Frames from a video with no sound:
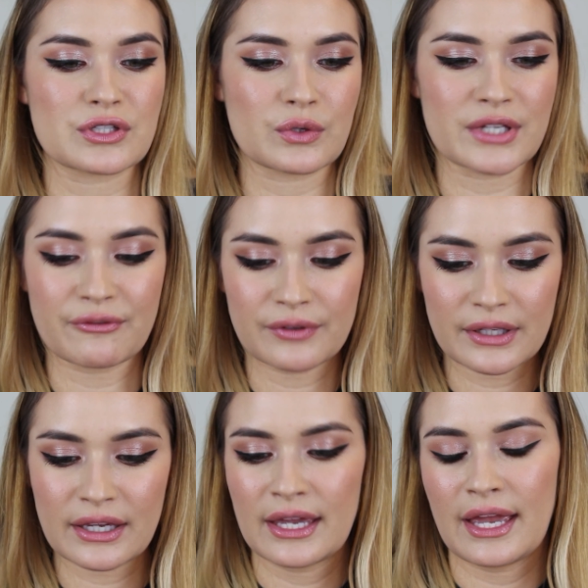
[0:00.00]
So
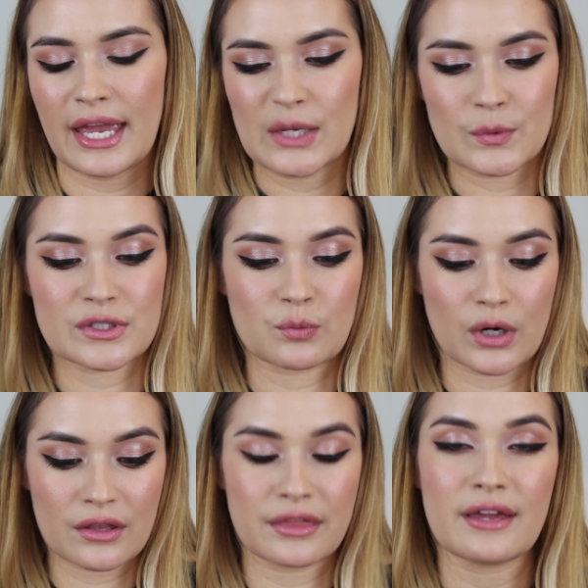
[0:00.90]
definitely it was
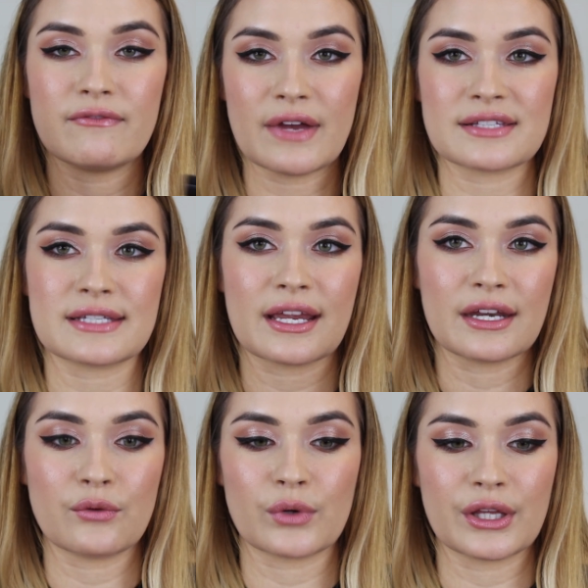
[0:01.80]
worth investing
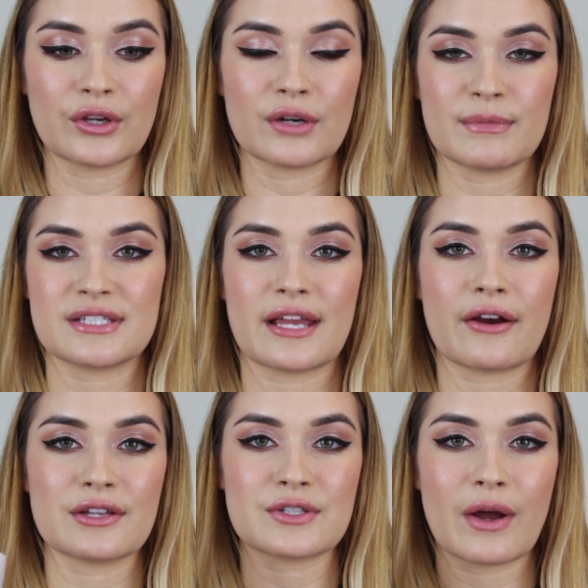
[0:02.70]
in a really good
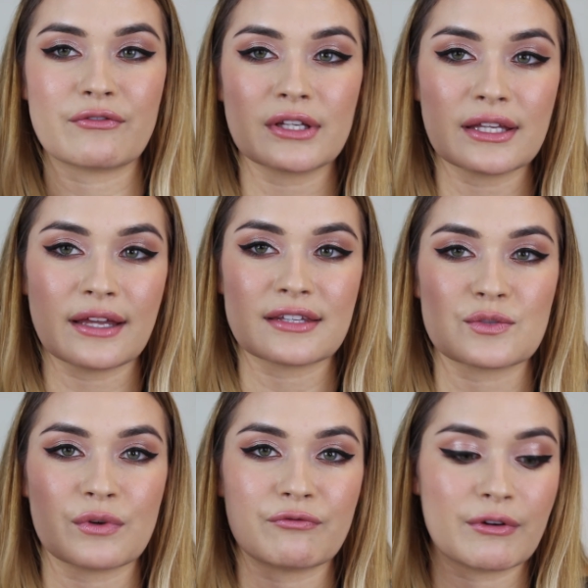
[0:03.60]
mascara. So I really like
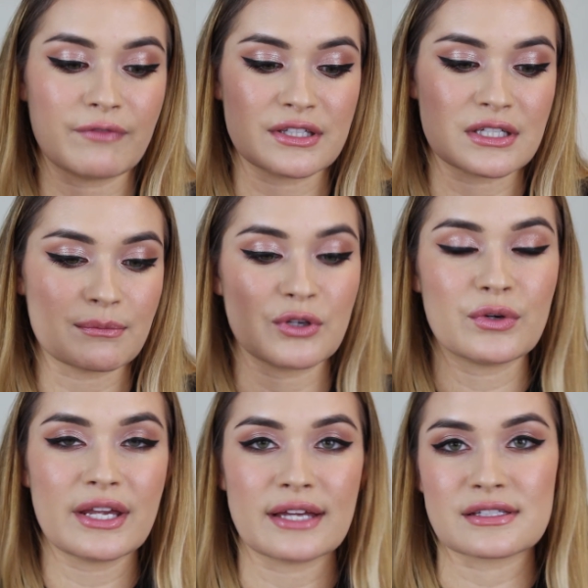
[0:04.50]
this one from Fenty
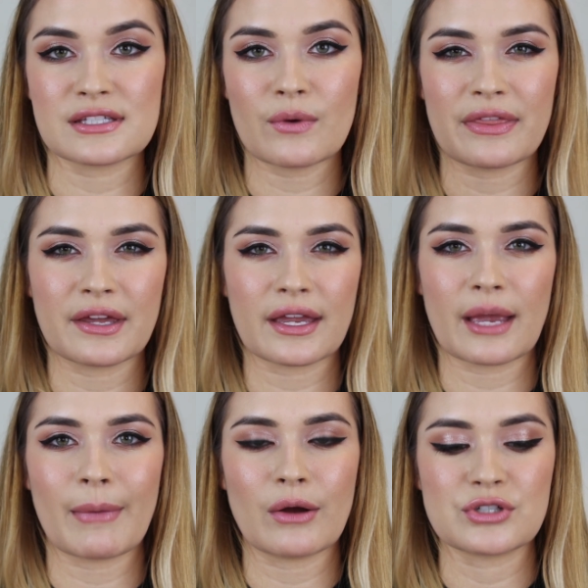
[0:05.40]
Beauty. It's new, I think it
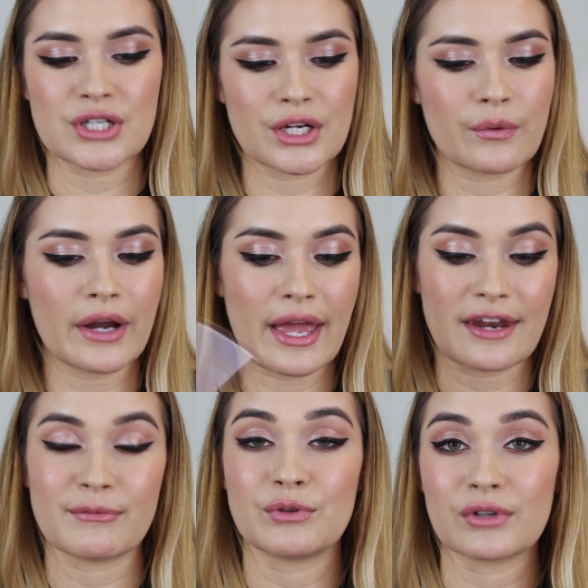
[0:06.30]
came out in January, and
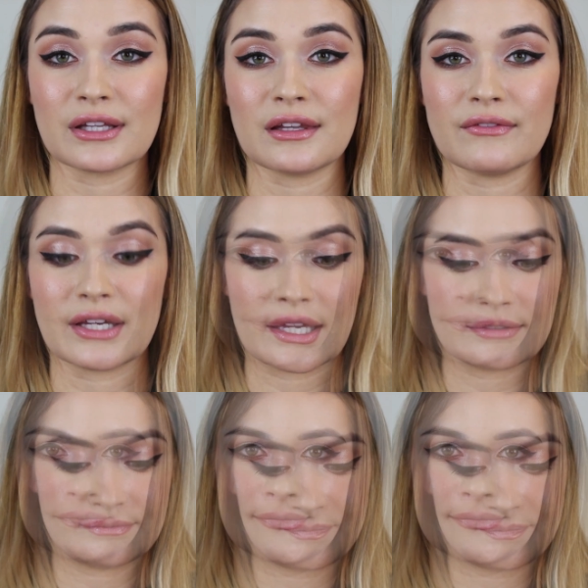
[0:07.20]
I've been really loving it.